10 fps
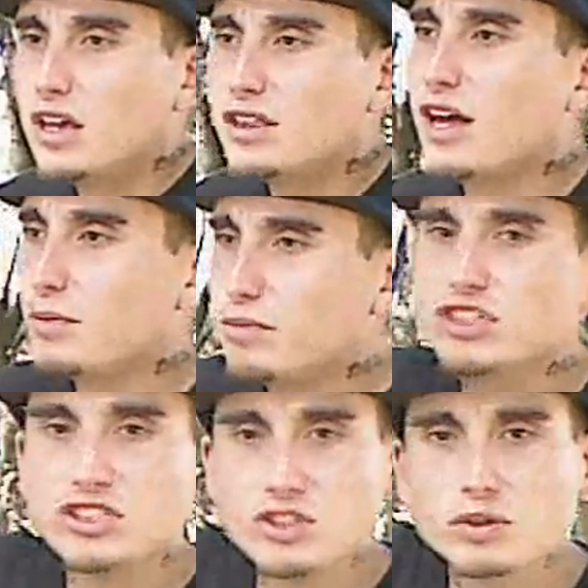that
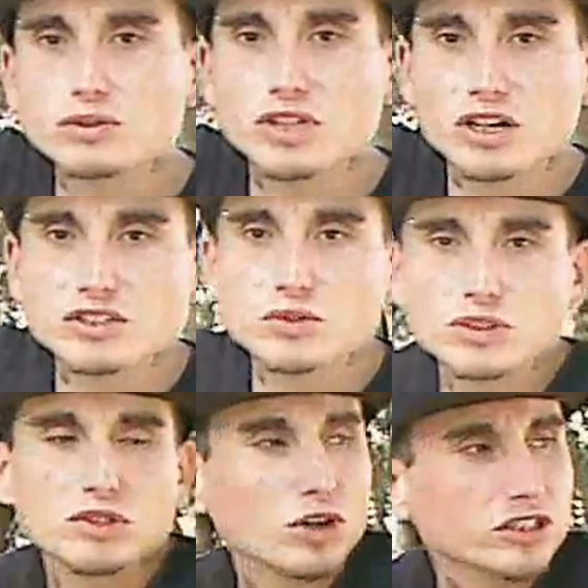Magisto is also doing
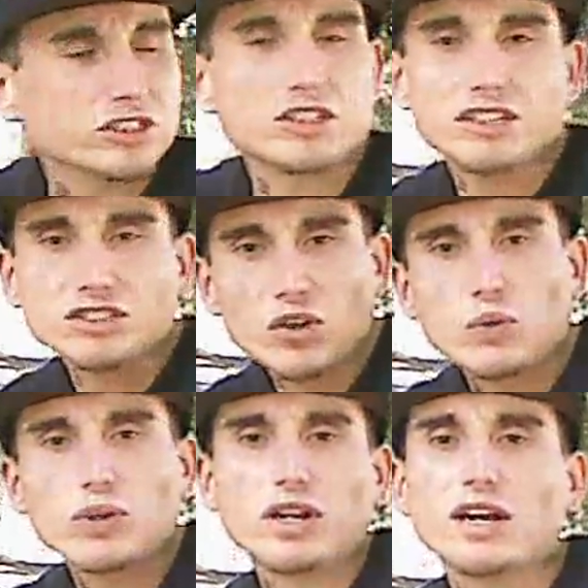some projects on his
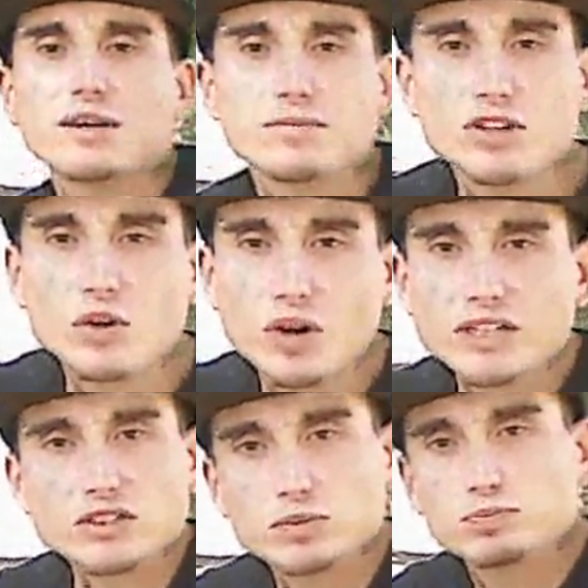own, and I, you know,
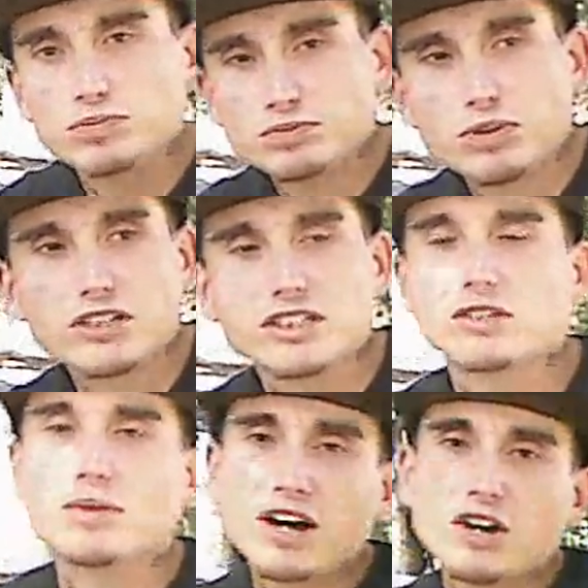I do
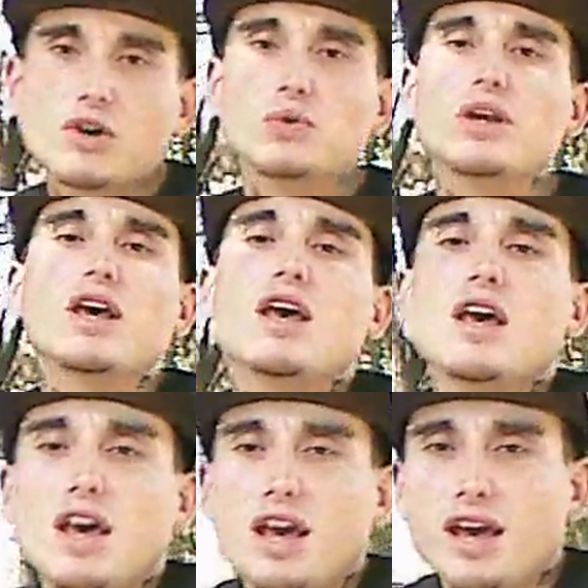projects on my own.
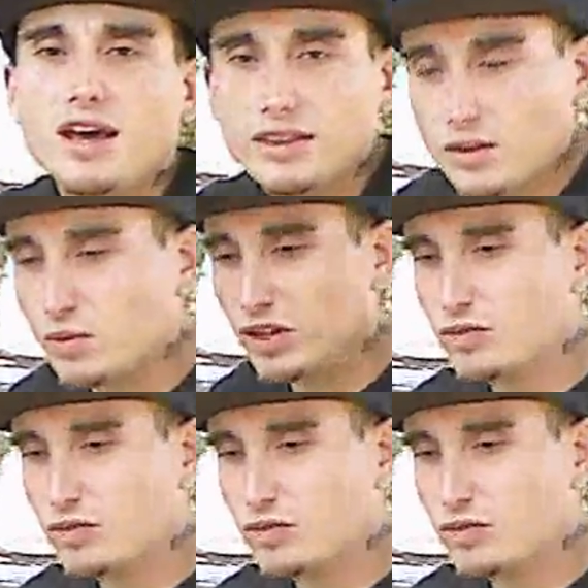And then we,